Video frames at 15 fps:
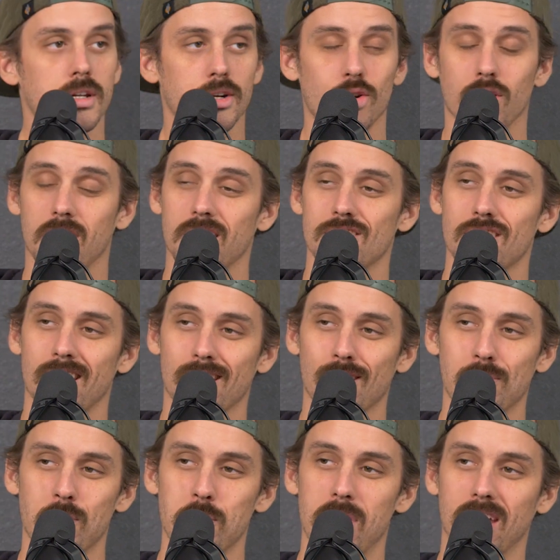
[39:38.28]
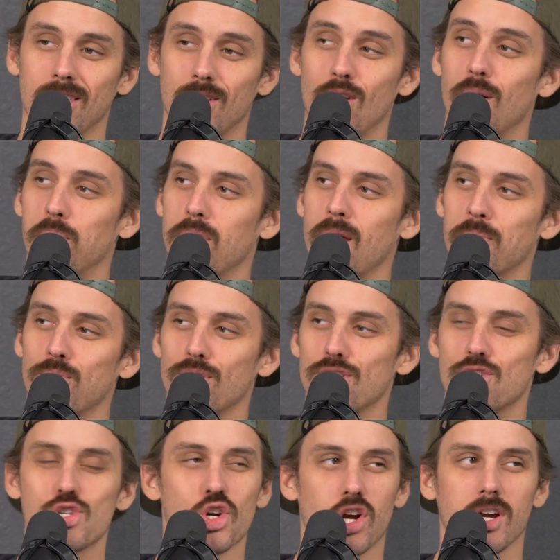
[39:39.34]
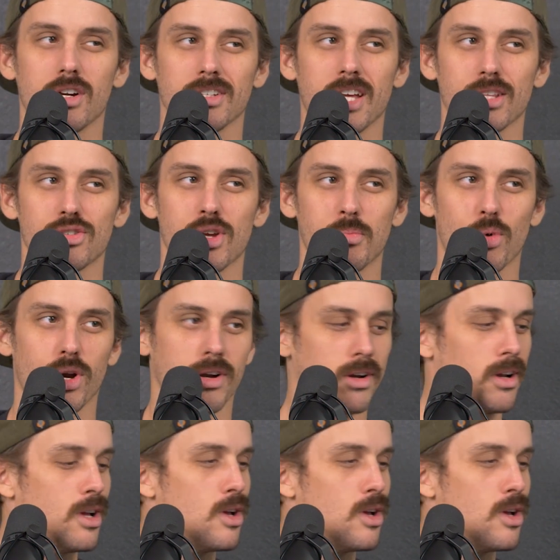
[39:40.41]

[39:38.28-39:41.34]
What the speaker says: I don't know. Like I said, I could have been making that up, but I'm pretty sure I heard that somewhere.